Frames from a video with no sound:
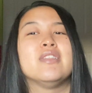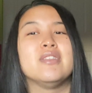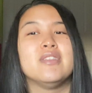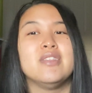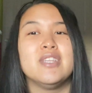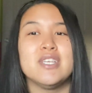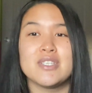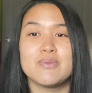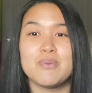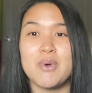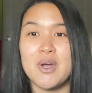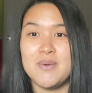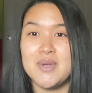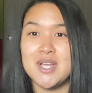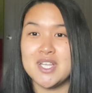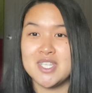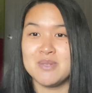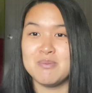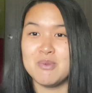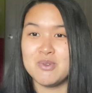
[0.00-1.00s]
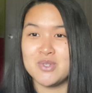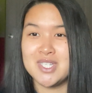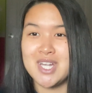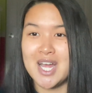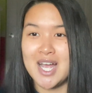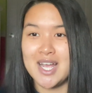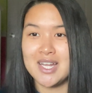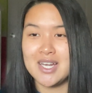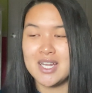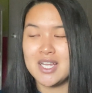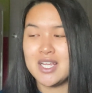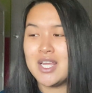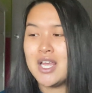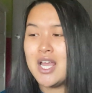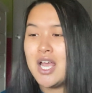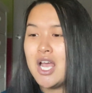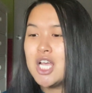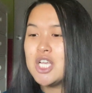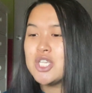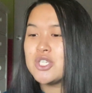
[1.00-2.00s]
this probably has the most dye in it.
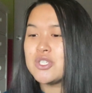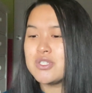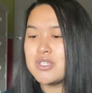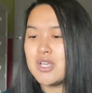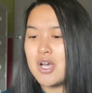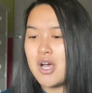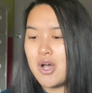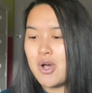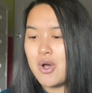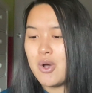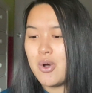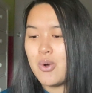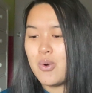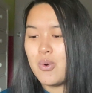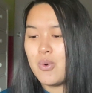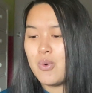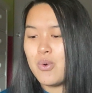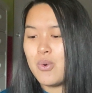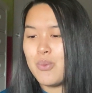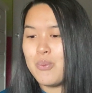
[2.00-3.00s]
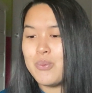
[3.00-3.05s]
So,